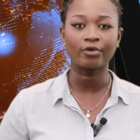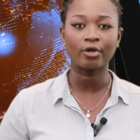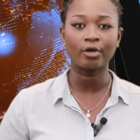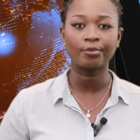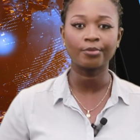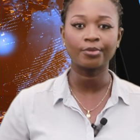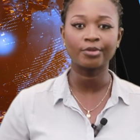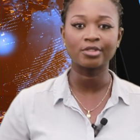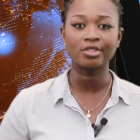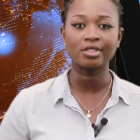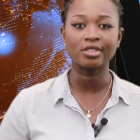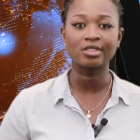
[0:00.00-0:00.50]
of
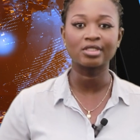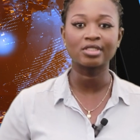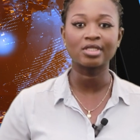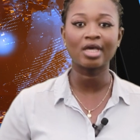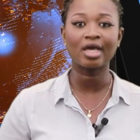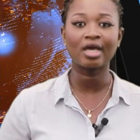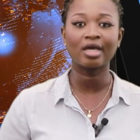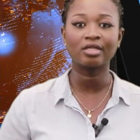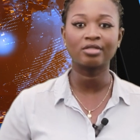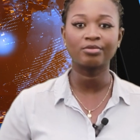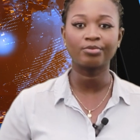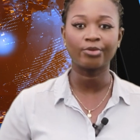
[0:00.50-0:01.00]
competence
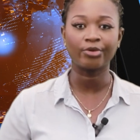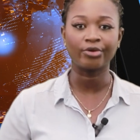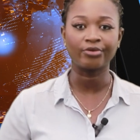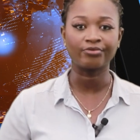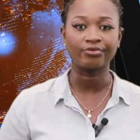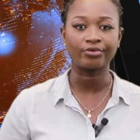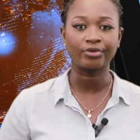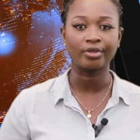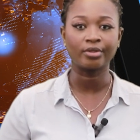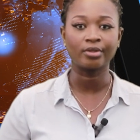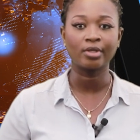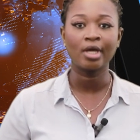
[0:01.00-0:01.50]
and
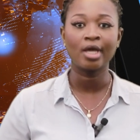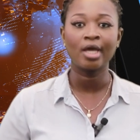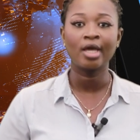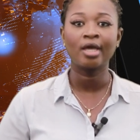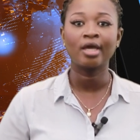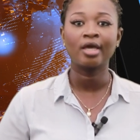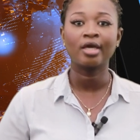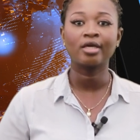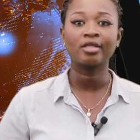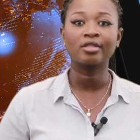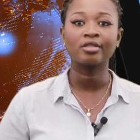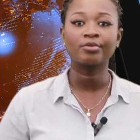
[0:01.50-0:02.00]
bravery.
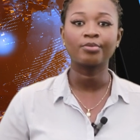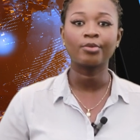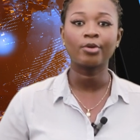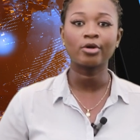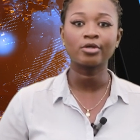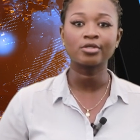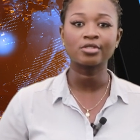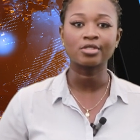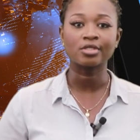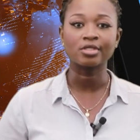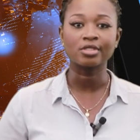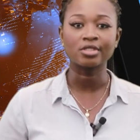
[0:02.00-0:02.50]
In the
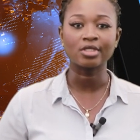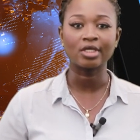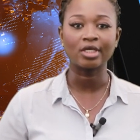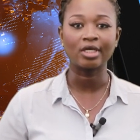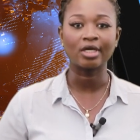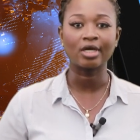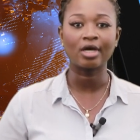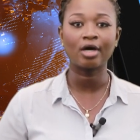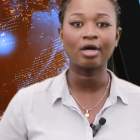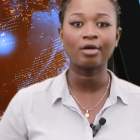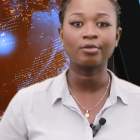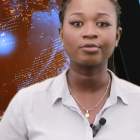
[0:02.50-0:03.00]
process, he
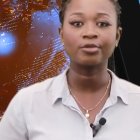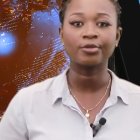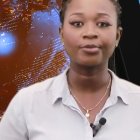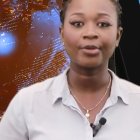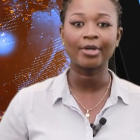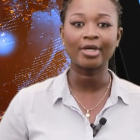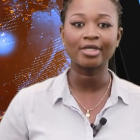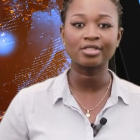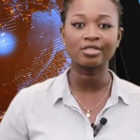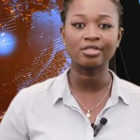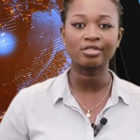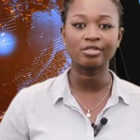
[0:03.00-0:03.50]
calmed the
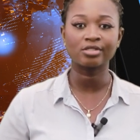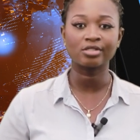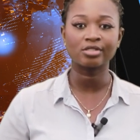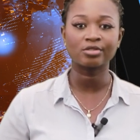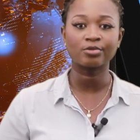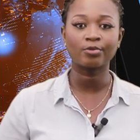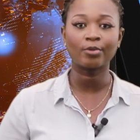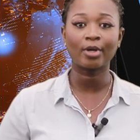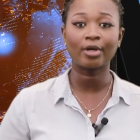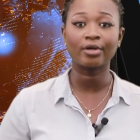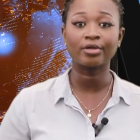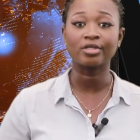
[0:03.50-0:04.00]
passengers
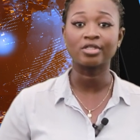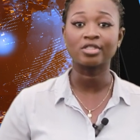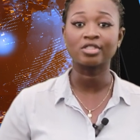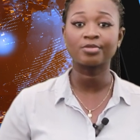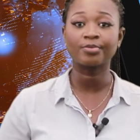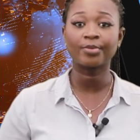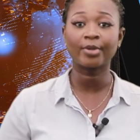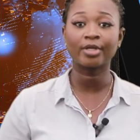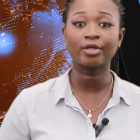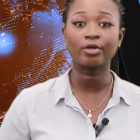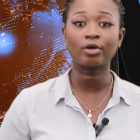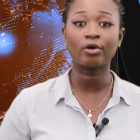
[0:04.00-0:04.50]
while he
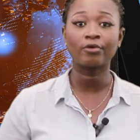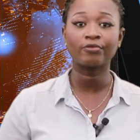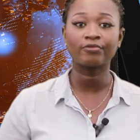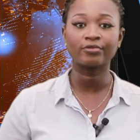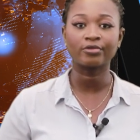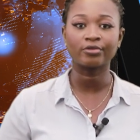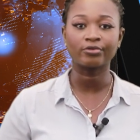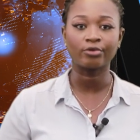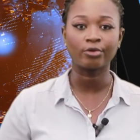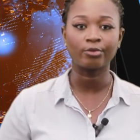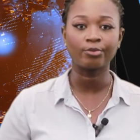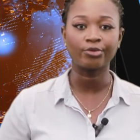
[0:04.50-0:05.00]
sped off
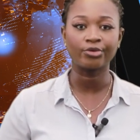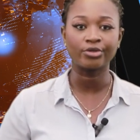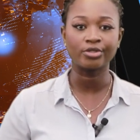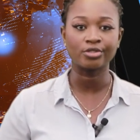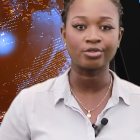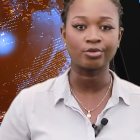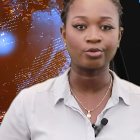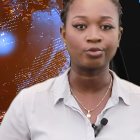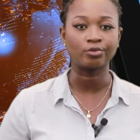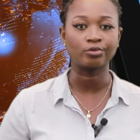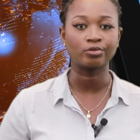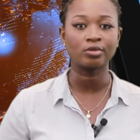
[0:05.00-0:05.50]
the robbery
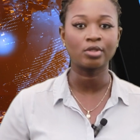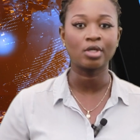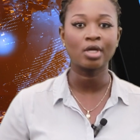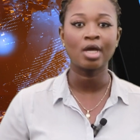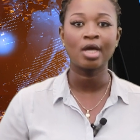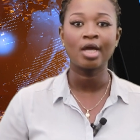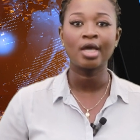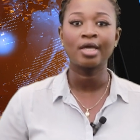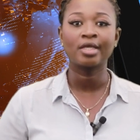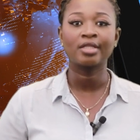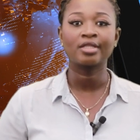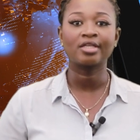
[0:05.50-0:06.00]
zone.
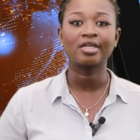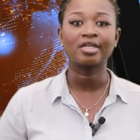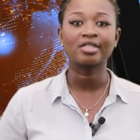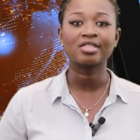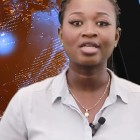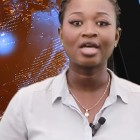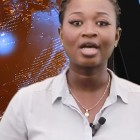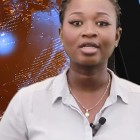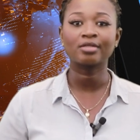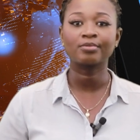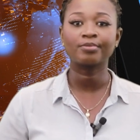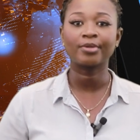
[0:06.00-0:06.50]
The
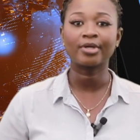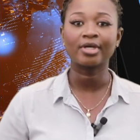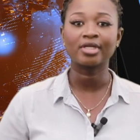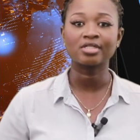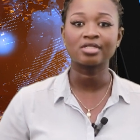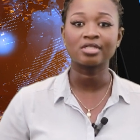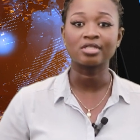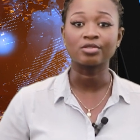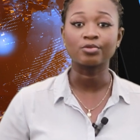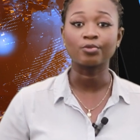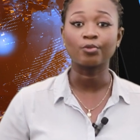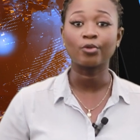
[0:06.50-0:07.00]
attacked bus
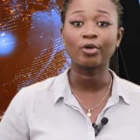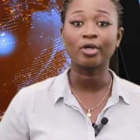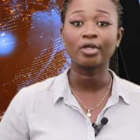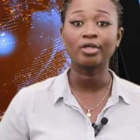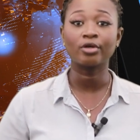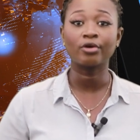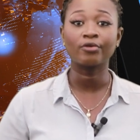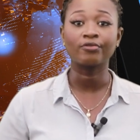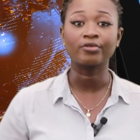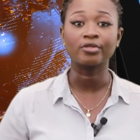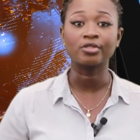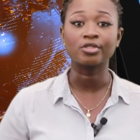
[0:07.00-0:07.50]
is one
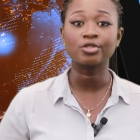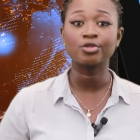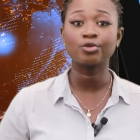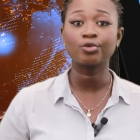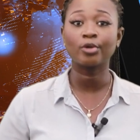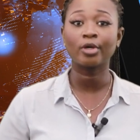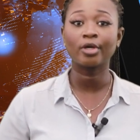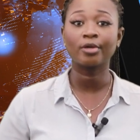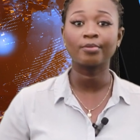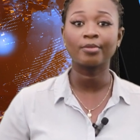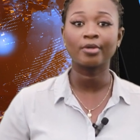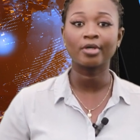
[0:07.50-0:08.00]
of the
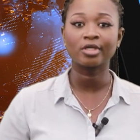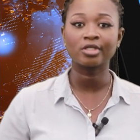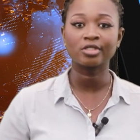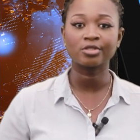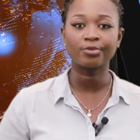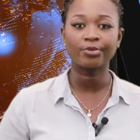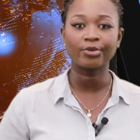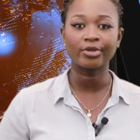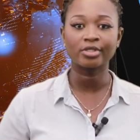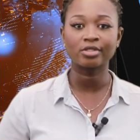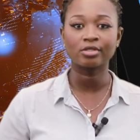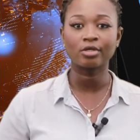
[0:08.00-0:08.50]
2M
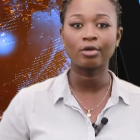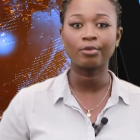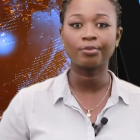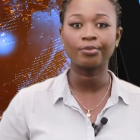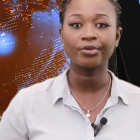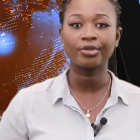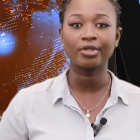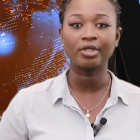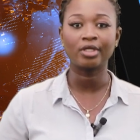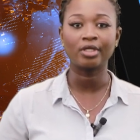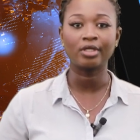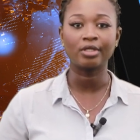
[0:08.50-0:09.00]
Express
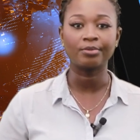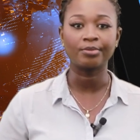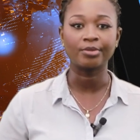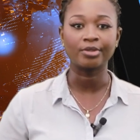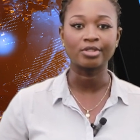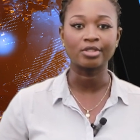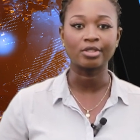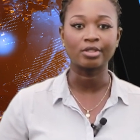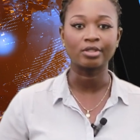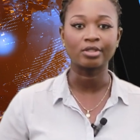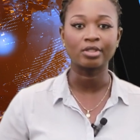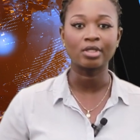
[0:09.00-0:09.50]
Company
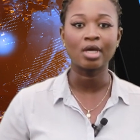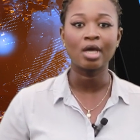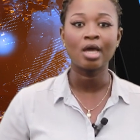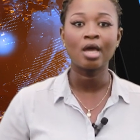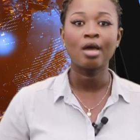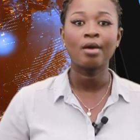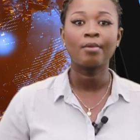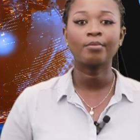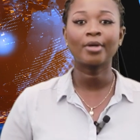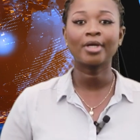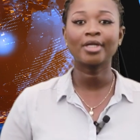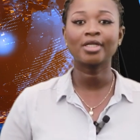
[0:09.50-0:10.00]
Limited.
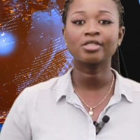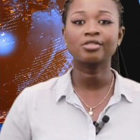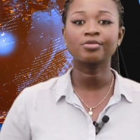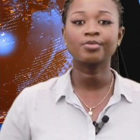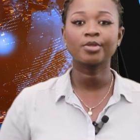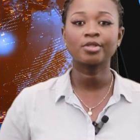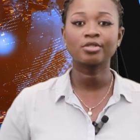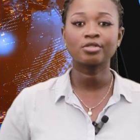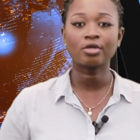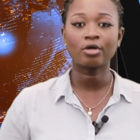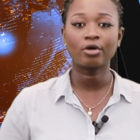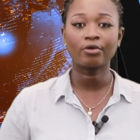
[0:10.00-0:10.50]

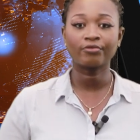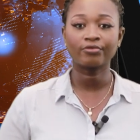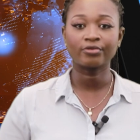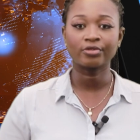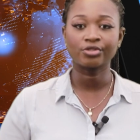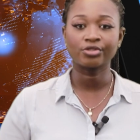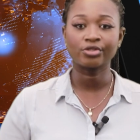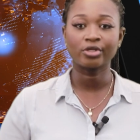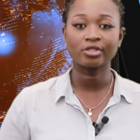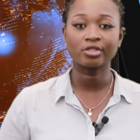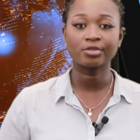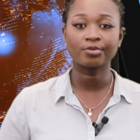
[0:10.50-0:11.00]
Management of the
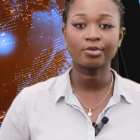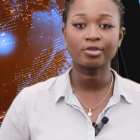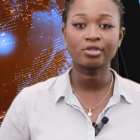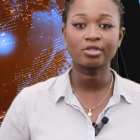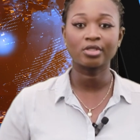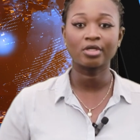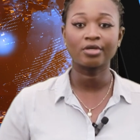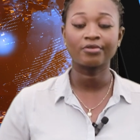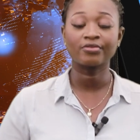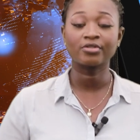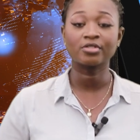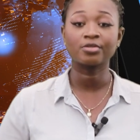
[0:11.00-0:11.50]
transport
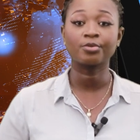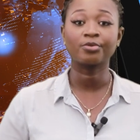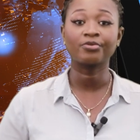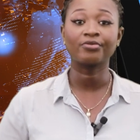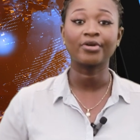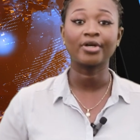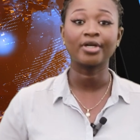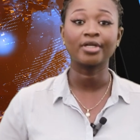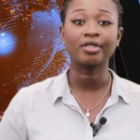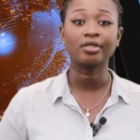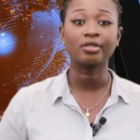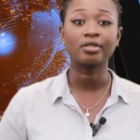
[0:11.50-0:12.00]
service
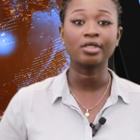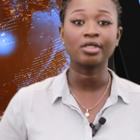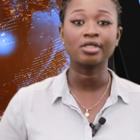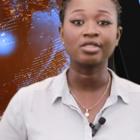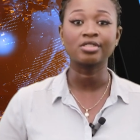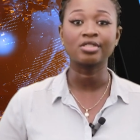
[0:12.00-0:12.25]
provider